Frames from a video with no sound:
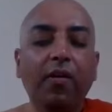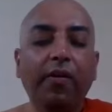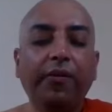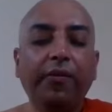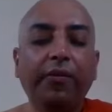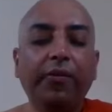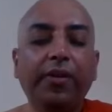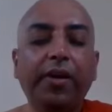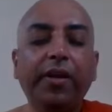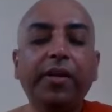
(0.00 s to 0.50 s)

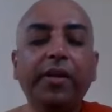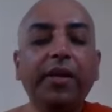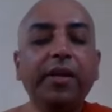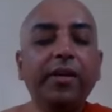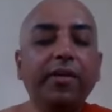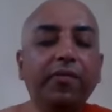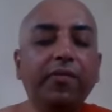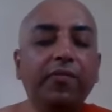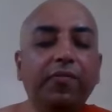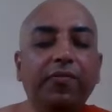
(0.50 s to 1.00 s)
So that
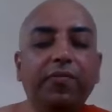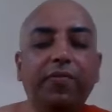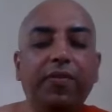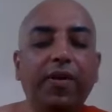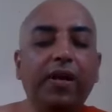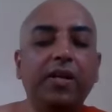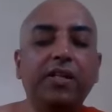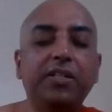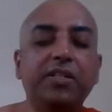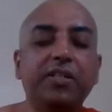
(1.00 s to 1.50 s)
kind of
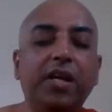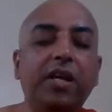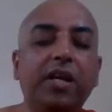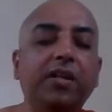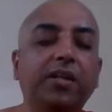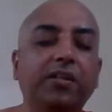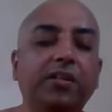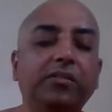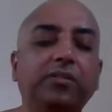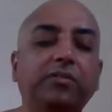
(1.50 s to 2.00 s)

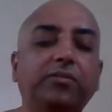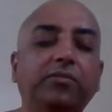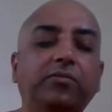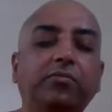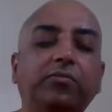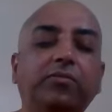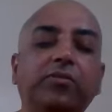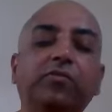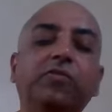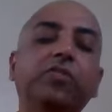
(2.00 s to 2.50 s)
understanding,
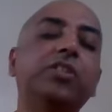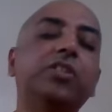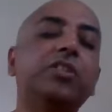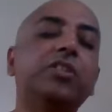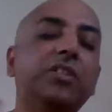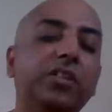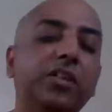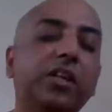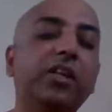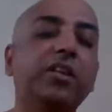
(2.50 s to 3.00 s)
which
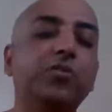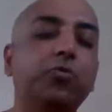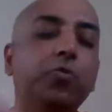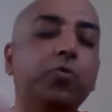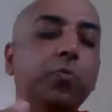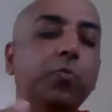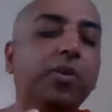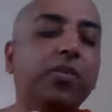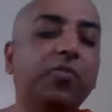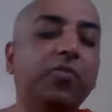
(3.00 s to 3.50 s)
is a little
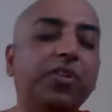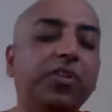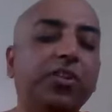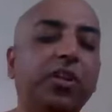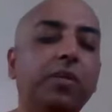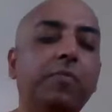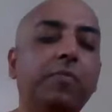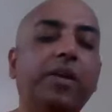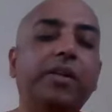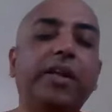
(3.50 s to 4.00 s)

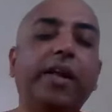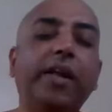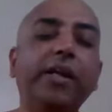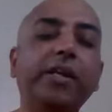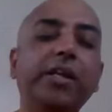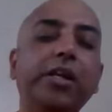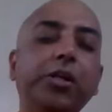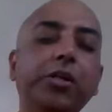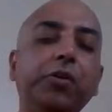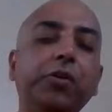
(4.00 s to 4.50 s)
superficial, but
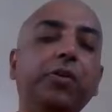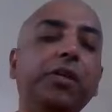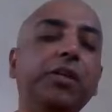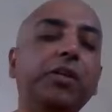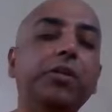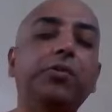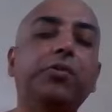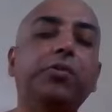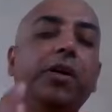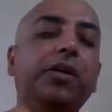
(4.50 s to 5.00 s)
intuitively
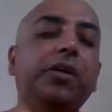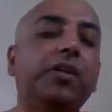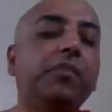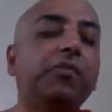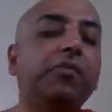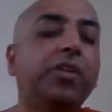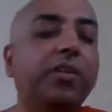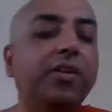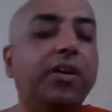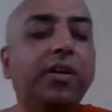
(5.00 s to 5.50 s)
you agree
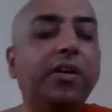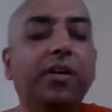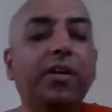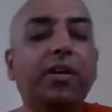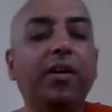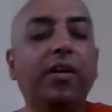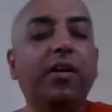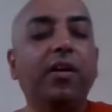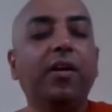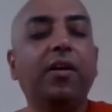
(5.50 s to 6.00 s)
with that.
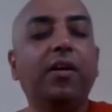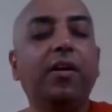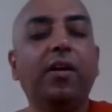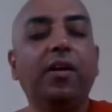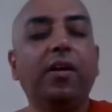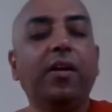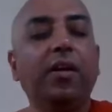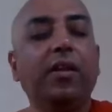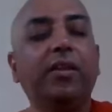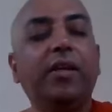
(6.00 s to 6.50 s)

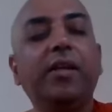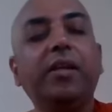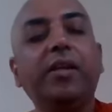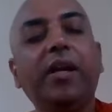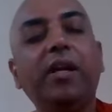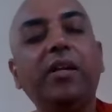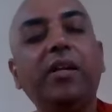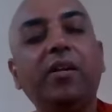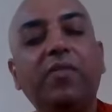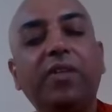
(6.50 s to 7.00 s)
That
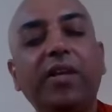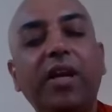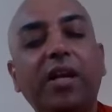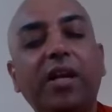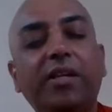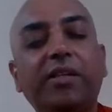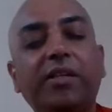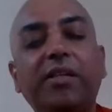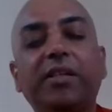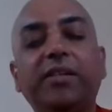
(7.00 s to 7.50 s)
kind of
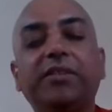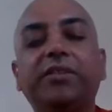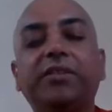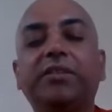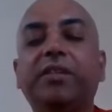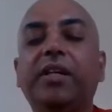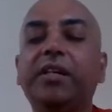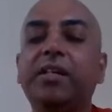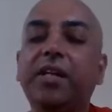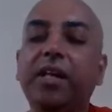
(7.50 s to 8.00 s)
realities,
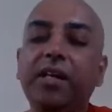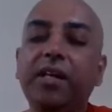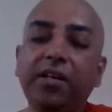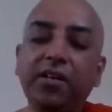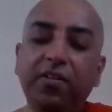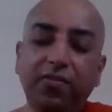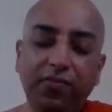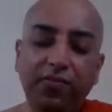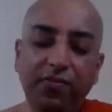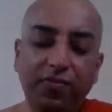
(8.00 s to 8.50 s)
that kind
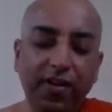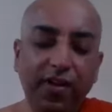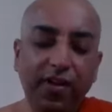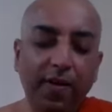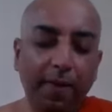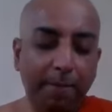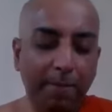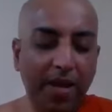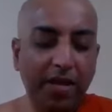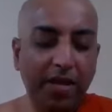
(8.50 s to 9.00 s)

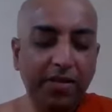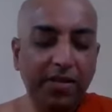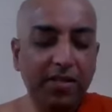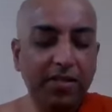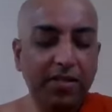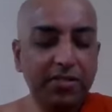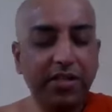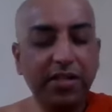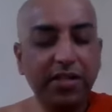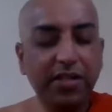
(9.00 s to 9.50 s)
of
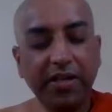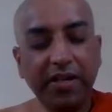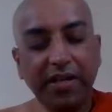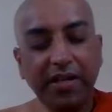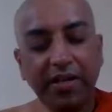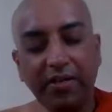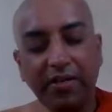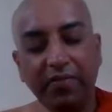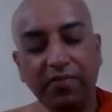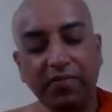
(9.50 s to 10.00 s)
manners, that
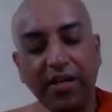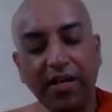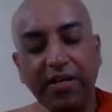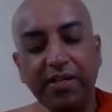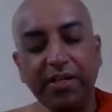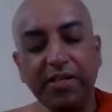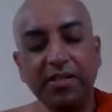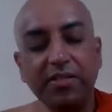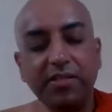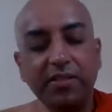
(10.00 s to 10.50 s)
kind of
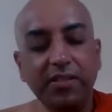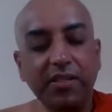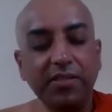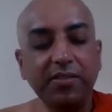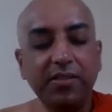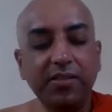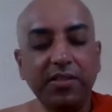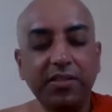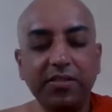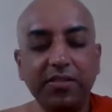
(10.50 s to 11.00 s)

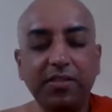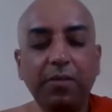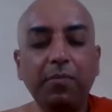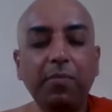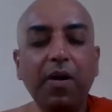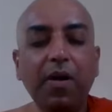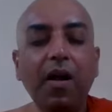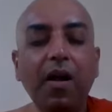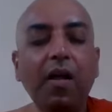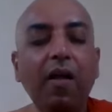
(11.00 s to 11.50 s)
righteousness is
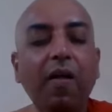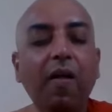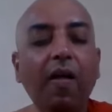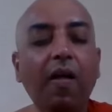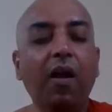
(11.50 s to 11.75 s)
Dhamma.